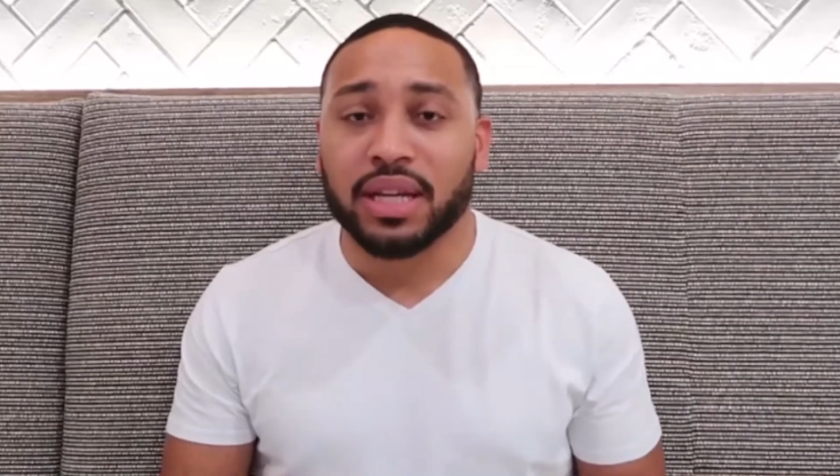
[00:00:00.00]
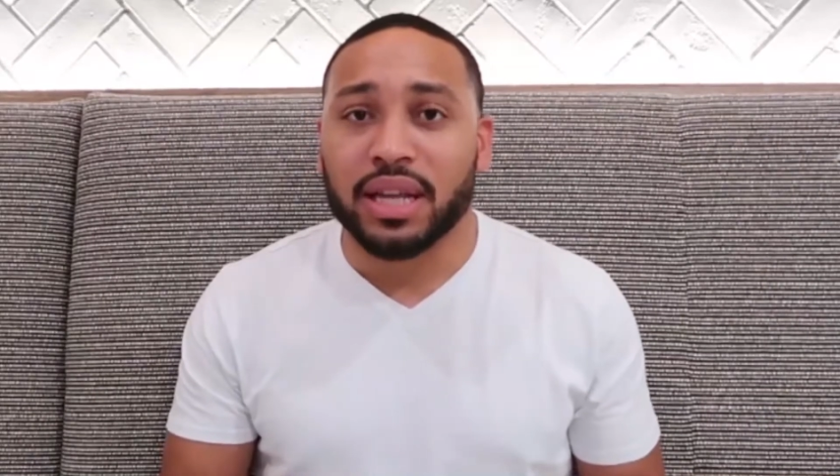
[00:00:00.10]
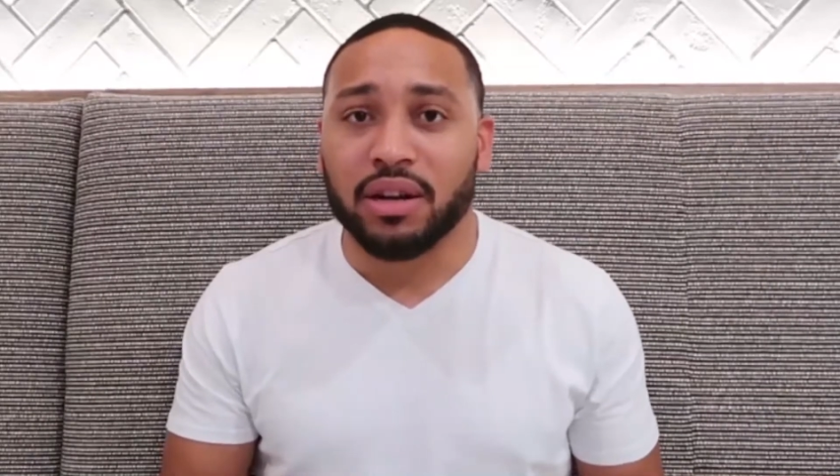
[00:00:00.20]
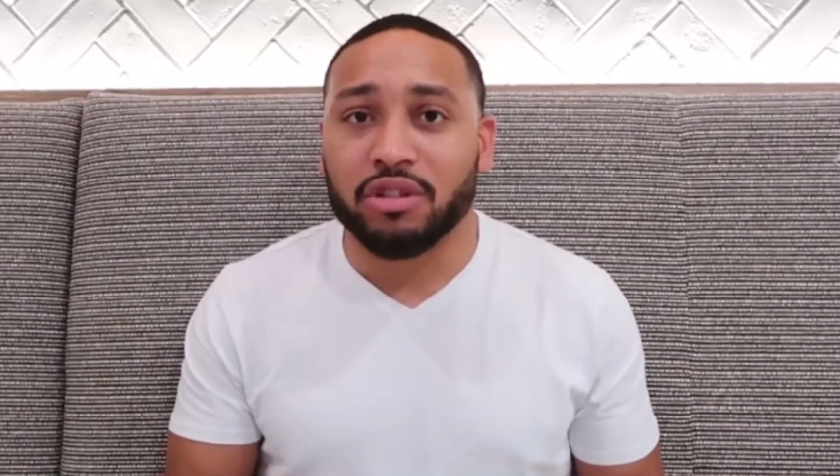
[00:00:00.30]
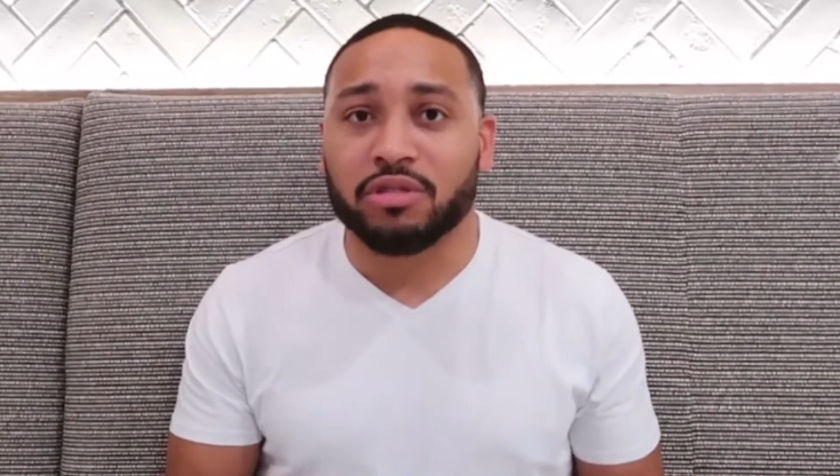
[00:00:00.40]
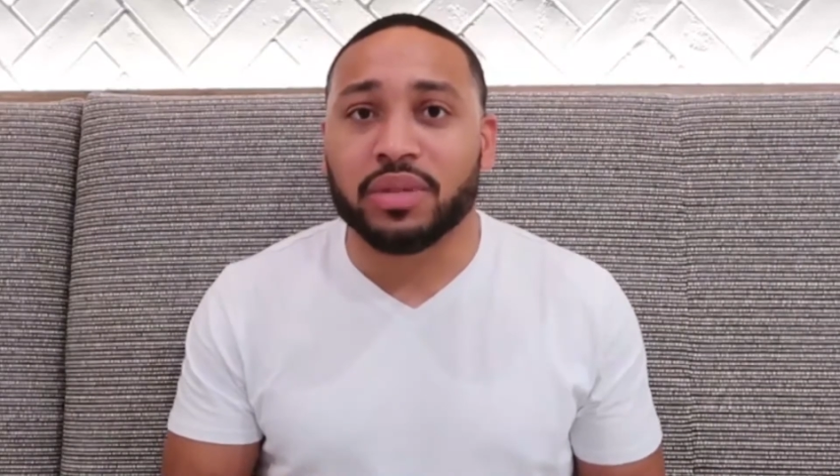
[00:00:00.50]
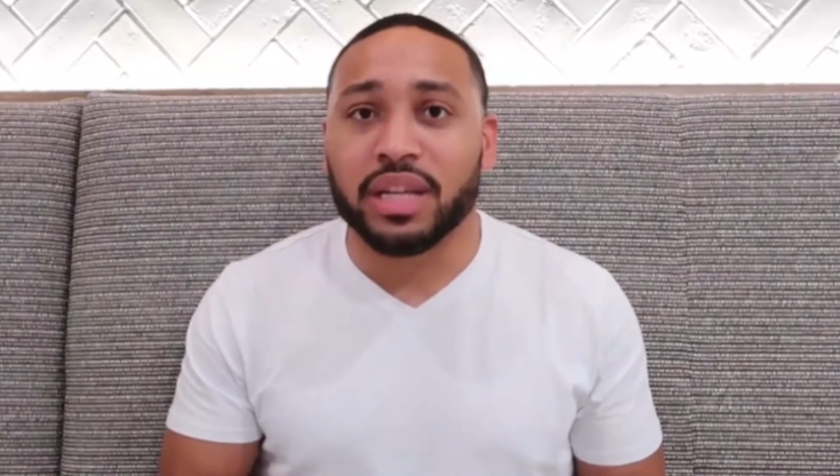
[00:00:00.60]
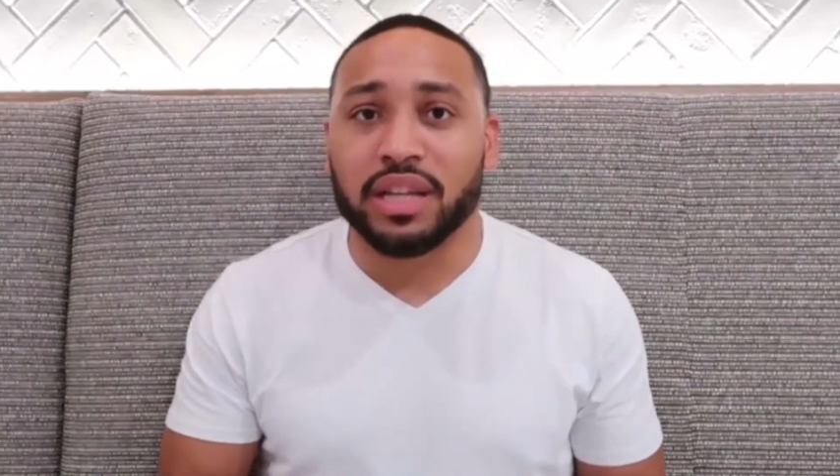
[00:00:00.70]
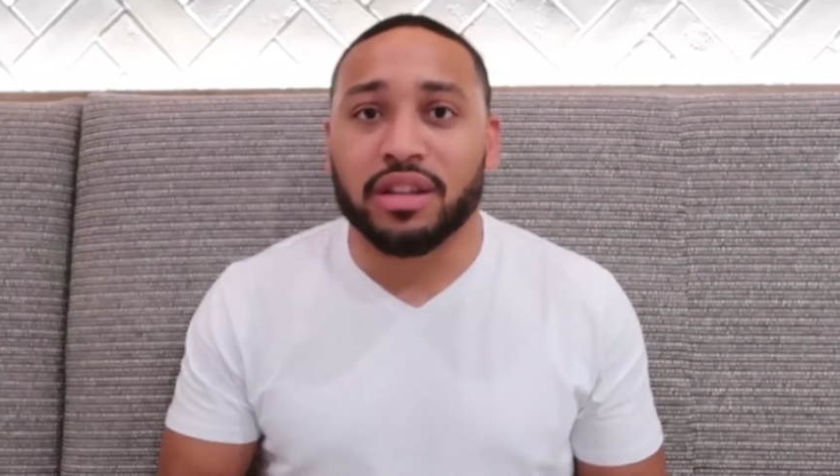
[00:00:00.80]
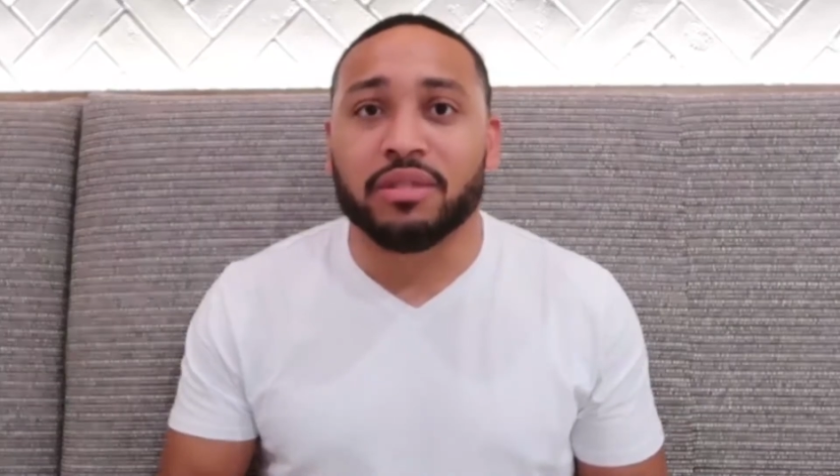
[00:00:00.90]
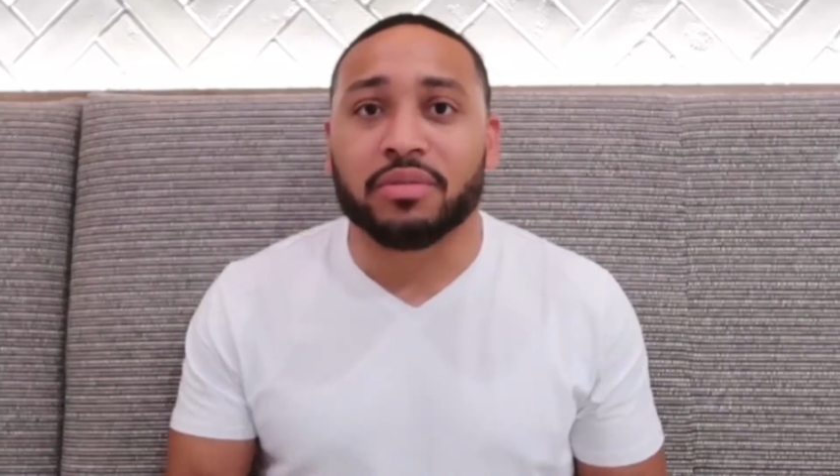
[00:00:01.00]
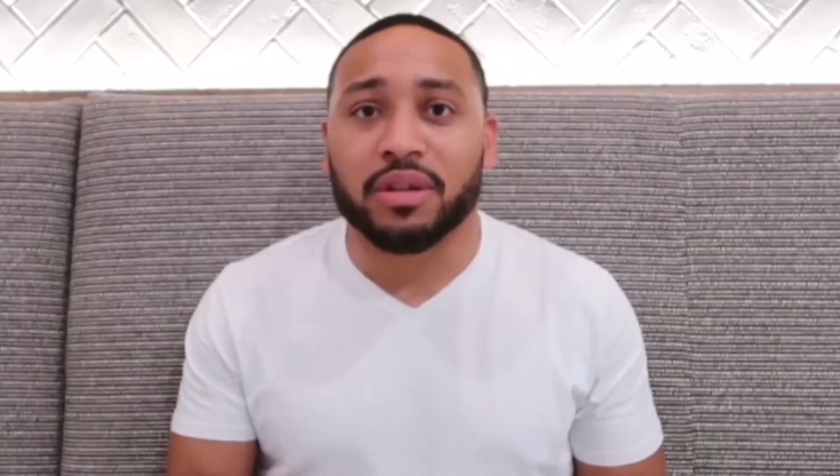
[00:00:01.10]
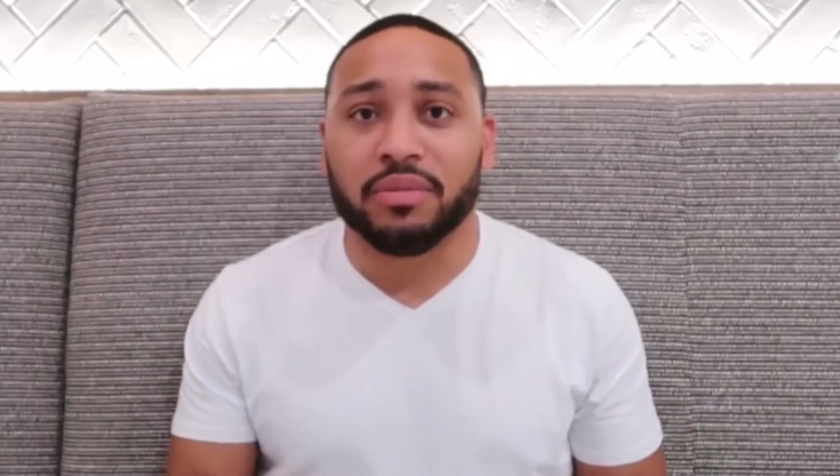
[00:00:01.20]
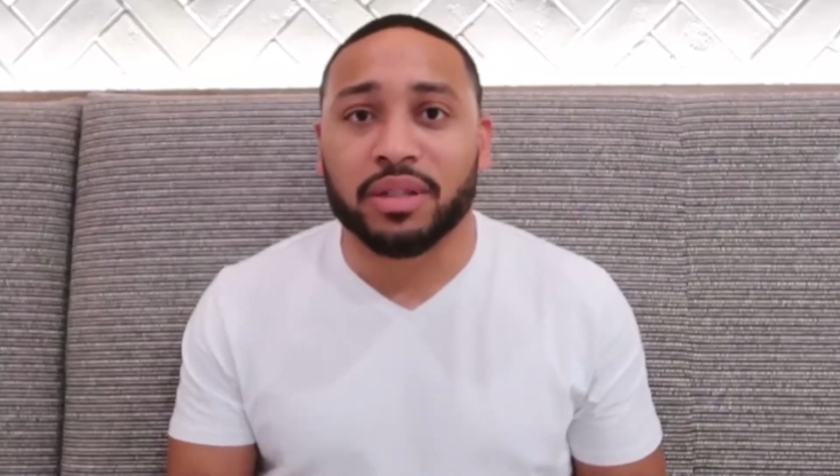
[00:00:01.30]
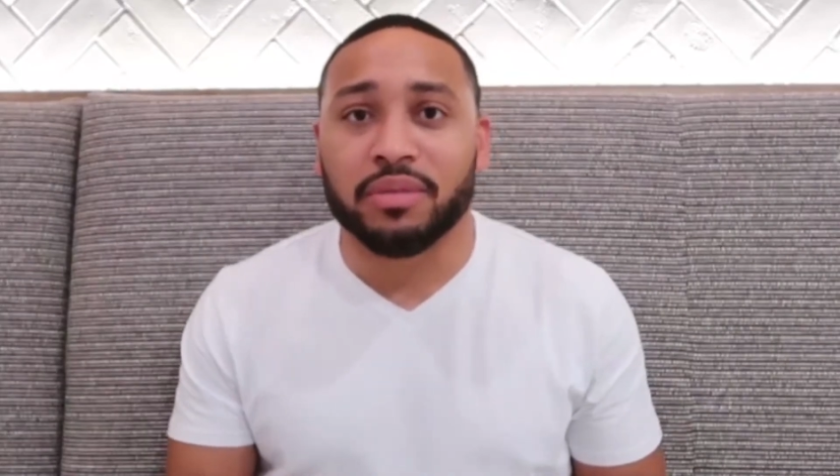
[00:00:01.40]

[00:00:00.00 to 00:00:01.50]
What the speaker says: that ultimately ended up coming